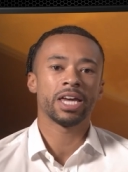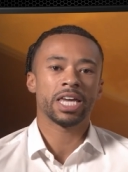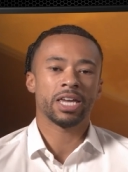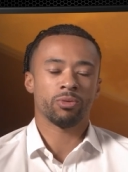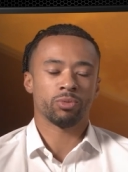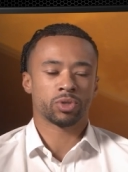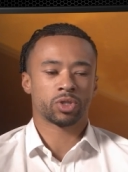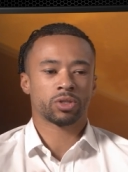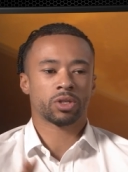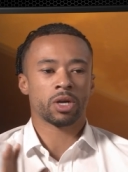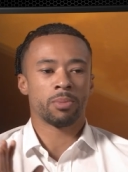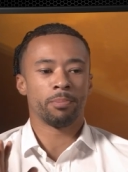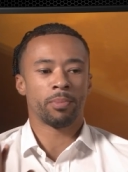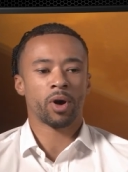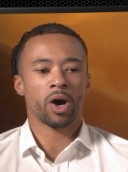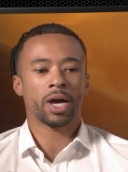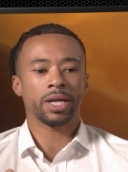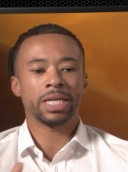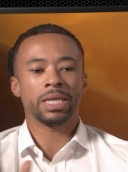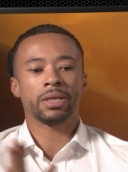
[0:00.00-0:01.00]
It was
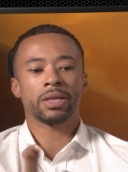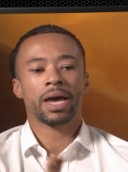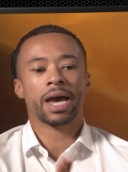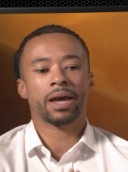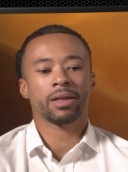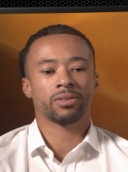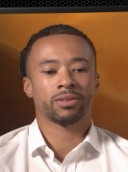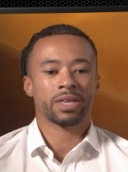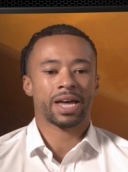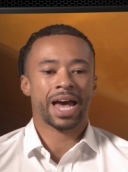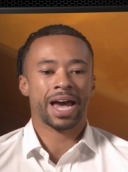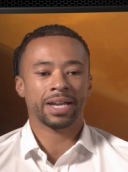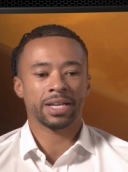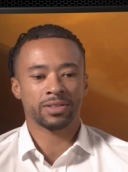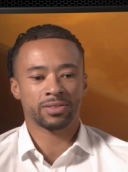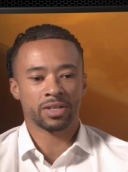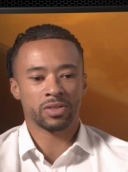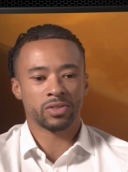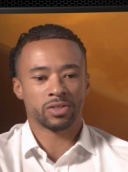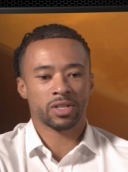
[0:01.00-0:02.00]
combining that that added
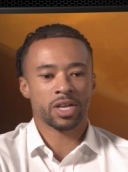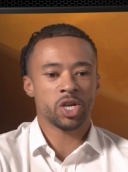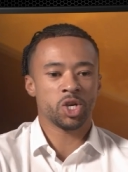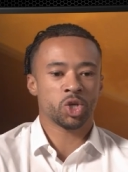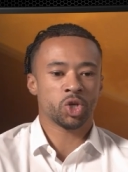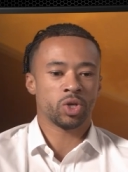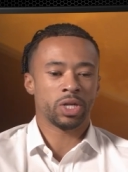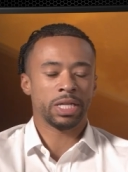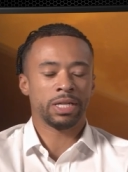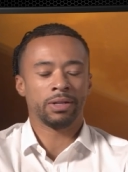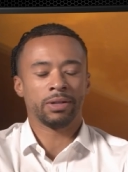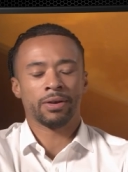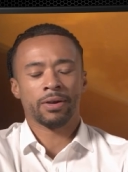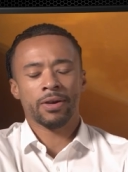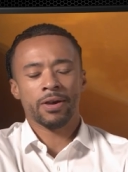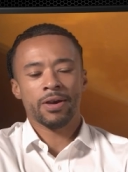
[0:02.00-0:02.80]
sensation and